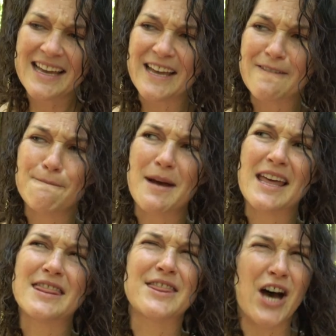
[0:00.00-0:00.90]
If my
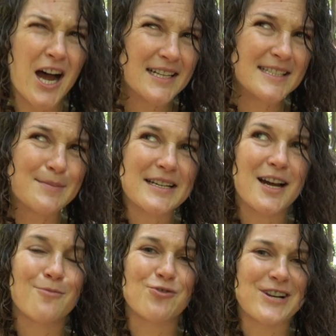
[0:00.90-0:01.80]
thoughts
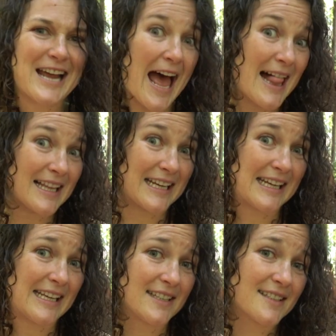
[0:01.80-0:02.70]
become
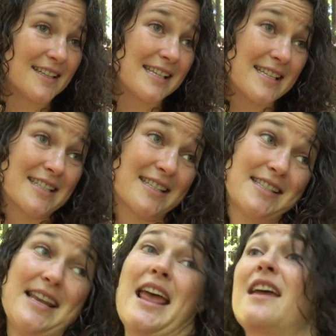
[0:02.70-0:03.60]
reality,
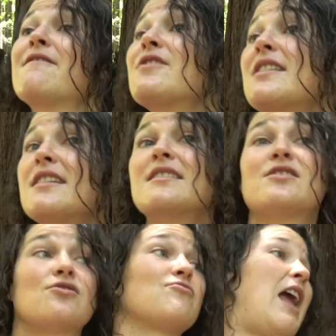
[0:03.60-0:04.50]
is everything
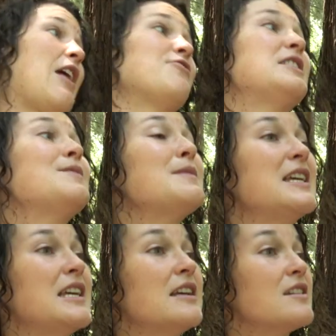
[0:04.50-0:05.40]
surrounding
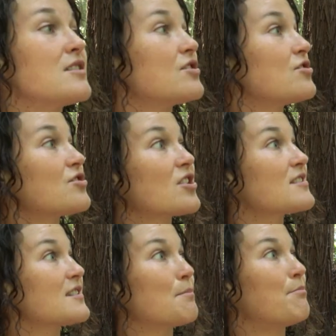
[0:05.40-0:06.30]
me
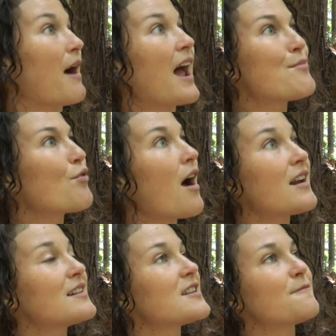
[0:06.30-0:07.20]
just a
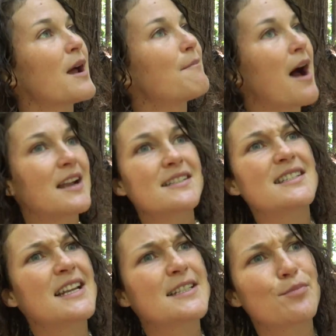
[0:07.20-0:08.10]
byproduct of my mind
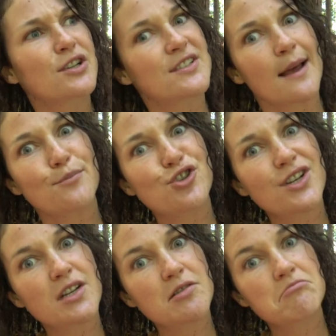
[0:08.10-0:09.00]
state's perception?